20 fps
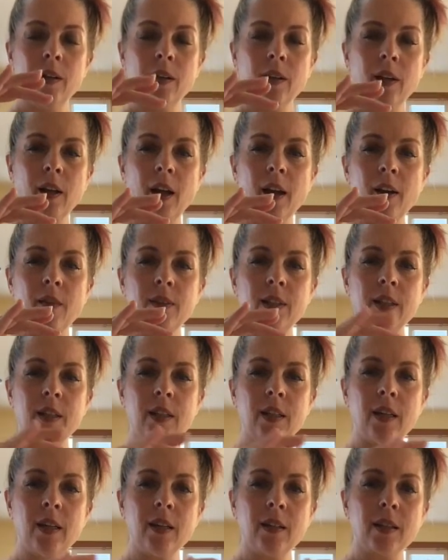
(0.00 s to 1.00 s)
kind of
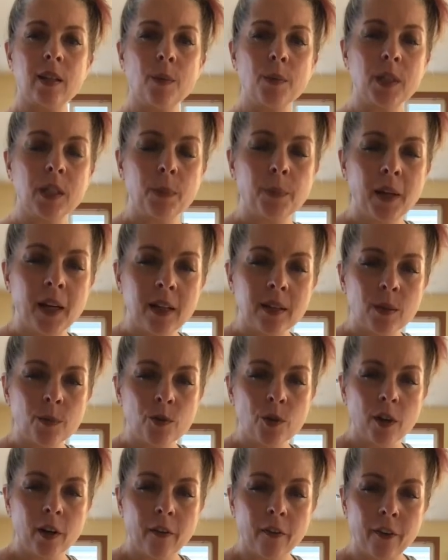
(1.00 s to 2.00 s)
see some space. I'm
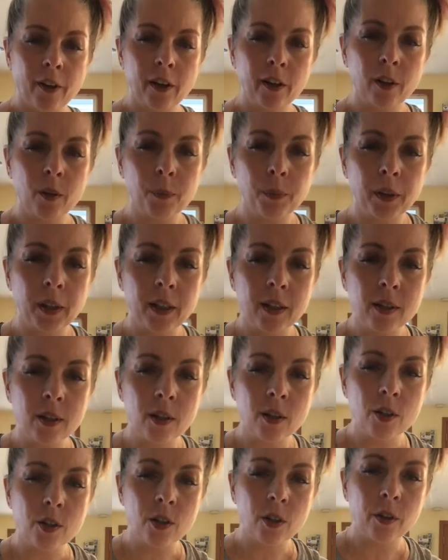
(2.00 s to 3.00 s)
trying to find a good place to
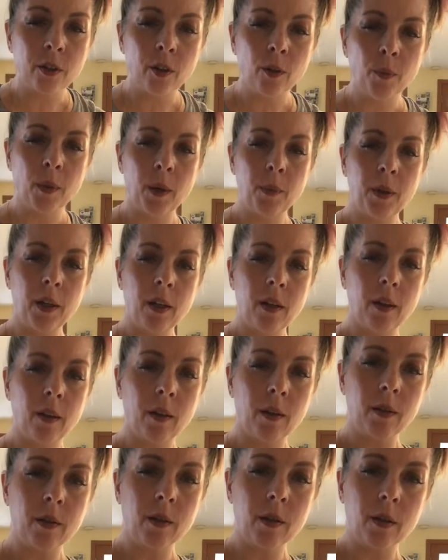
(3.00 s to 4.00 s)
show you maybe on
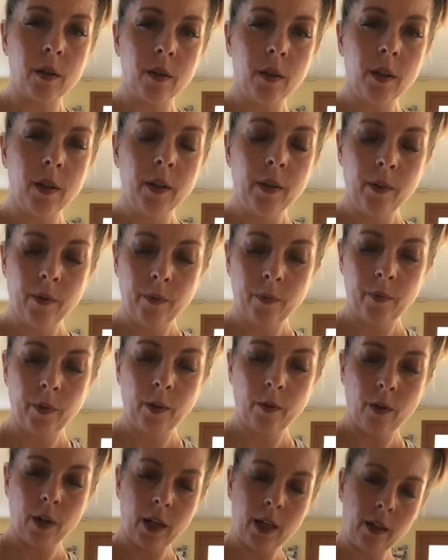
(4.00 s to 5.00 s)
this,
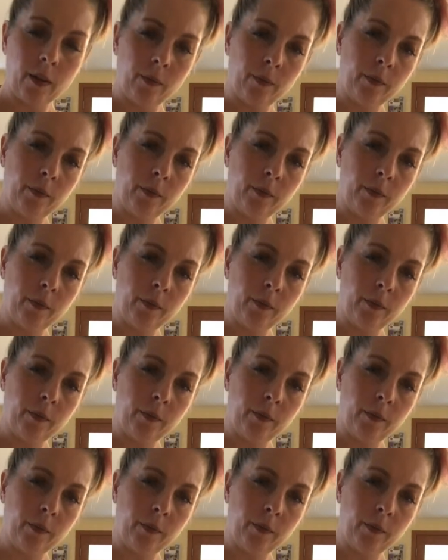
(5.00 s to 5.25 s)
right?